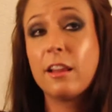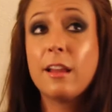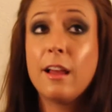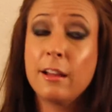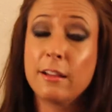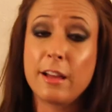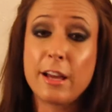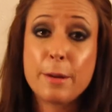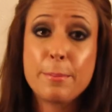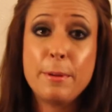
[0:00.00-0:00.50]
A
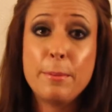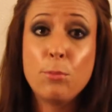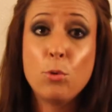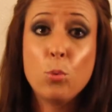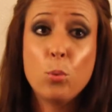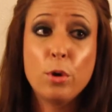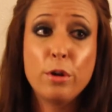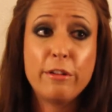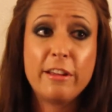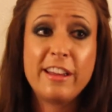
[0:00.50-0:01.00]
lot of people
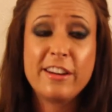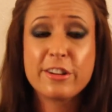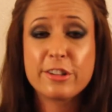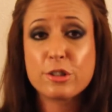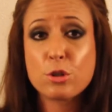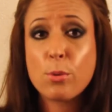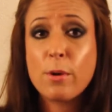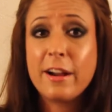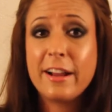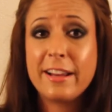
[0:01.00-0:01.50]
will
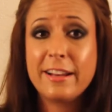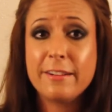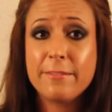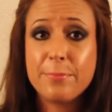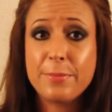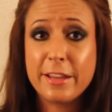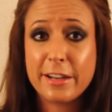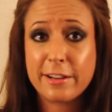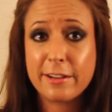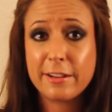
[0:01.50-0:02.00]

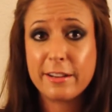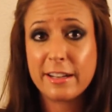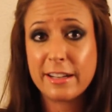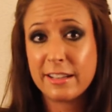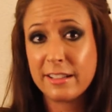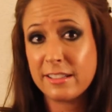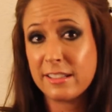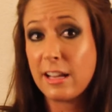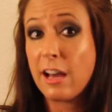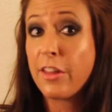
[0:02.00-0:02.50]
intertwine their
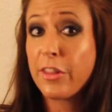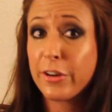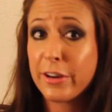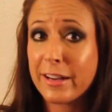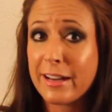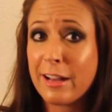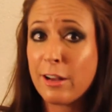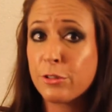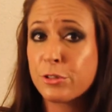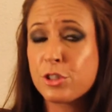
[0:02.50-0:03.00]
other
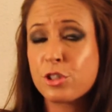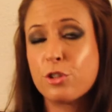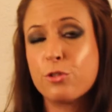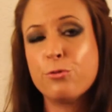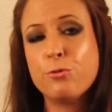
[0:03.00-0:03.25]
accounts, their